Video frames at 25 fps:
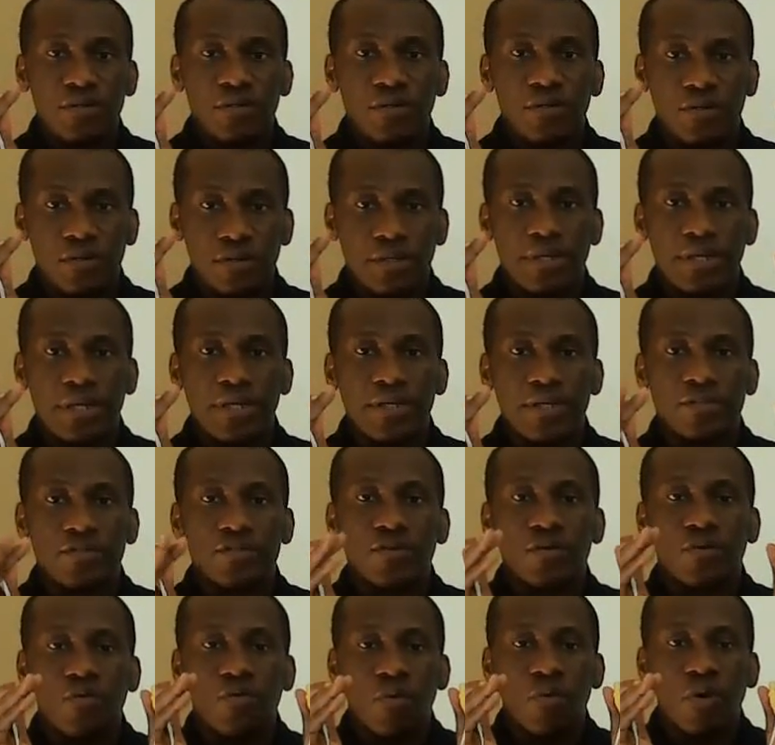Okay,
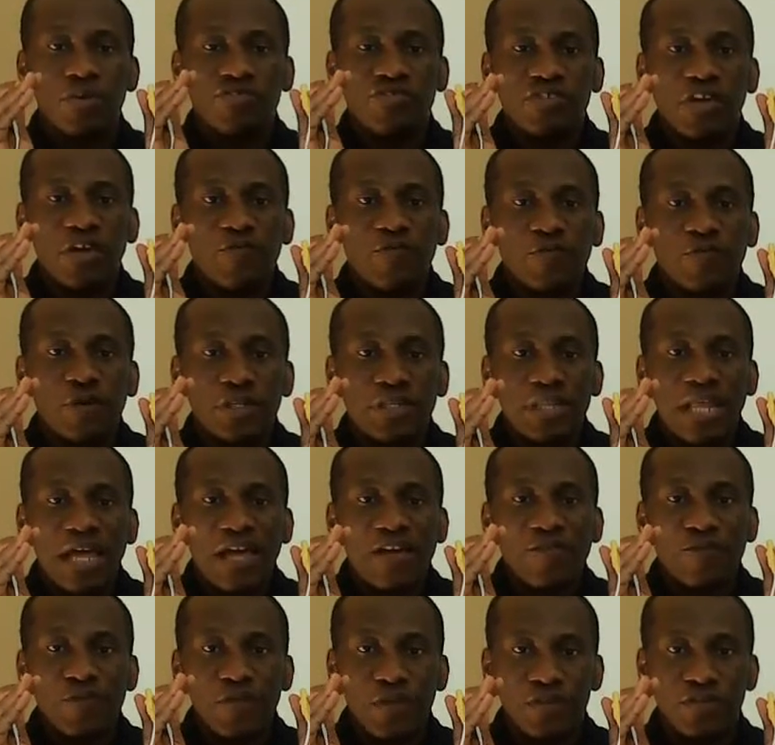so watch out for
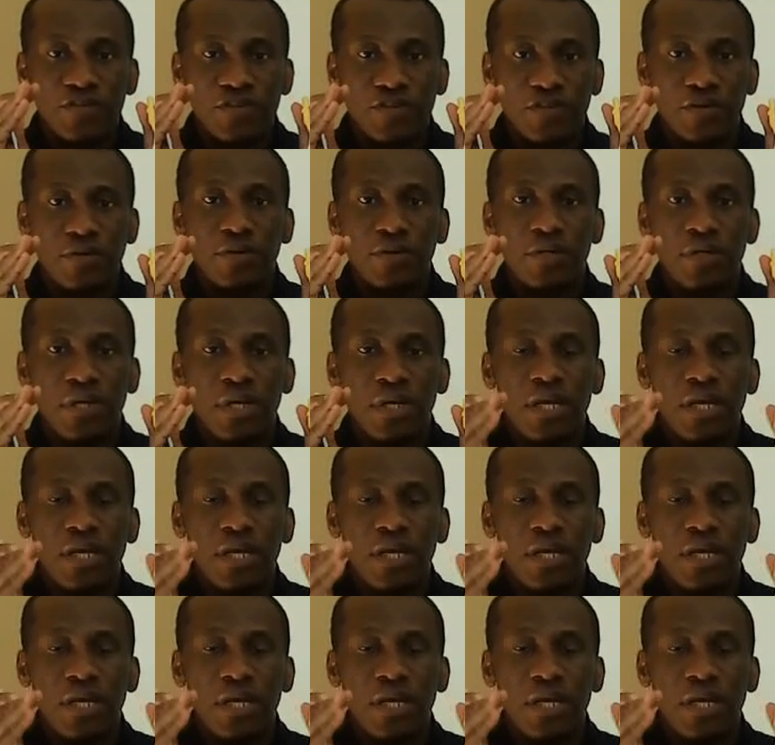that video.